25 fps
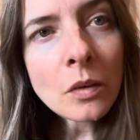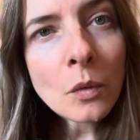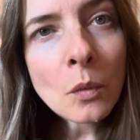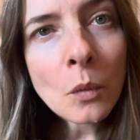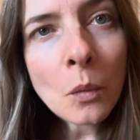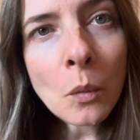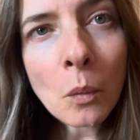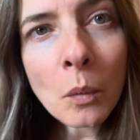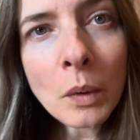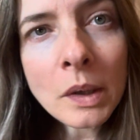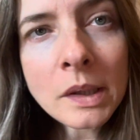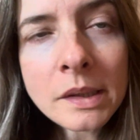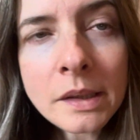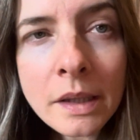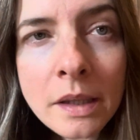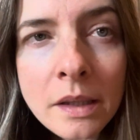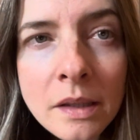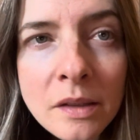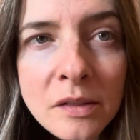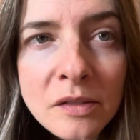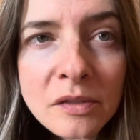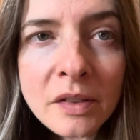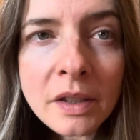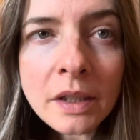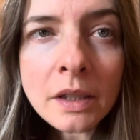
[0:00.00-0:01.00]
one day the
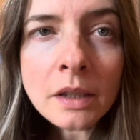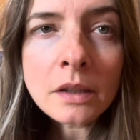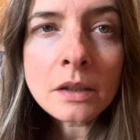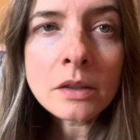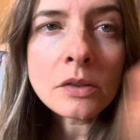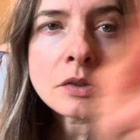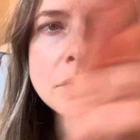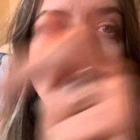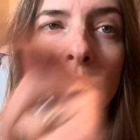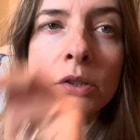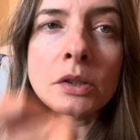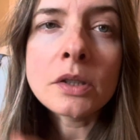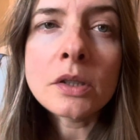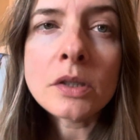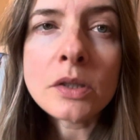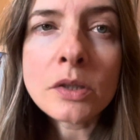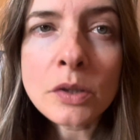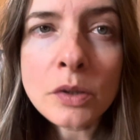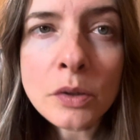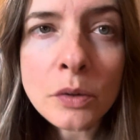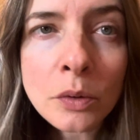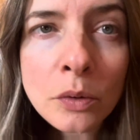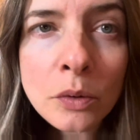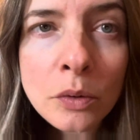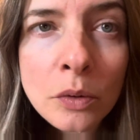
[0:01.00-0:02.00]
fight can turn
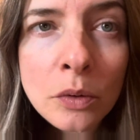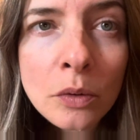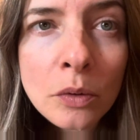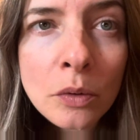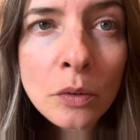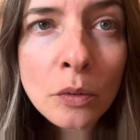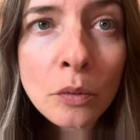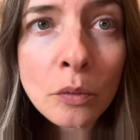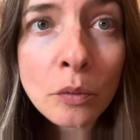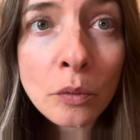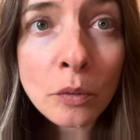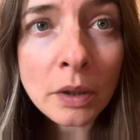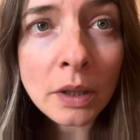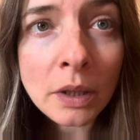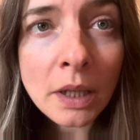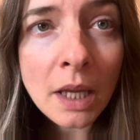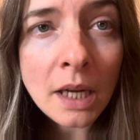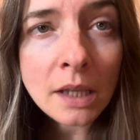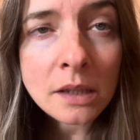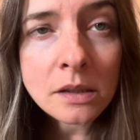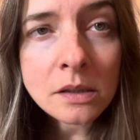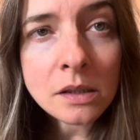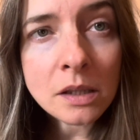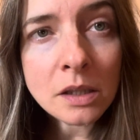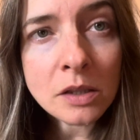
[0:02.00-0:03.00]
into
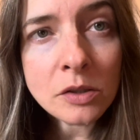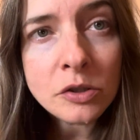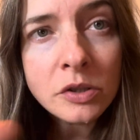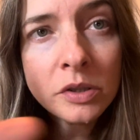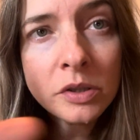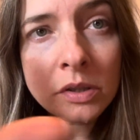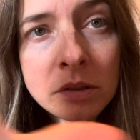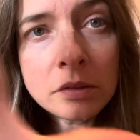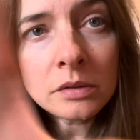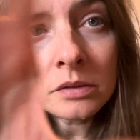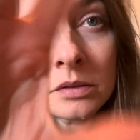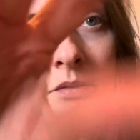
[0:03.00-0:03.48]
relaxation.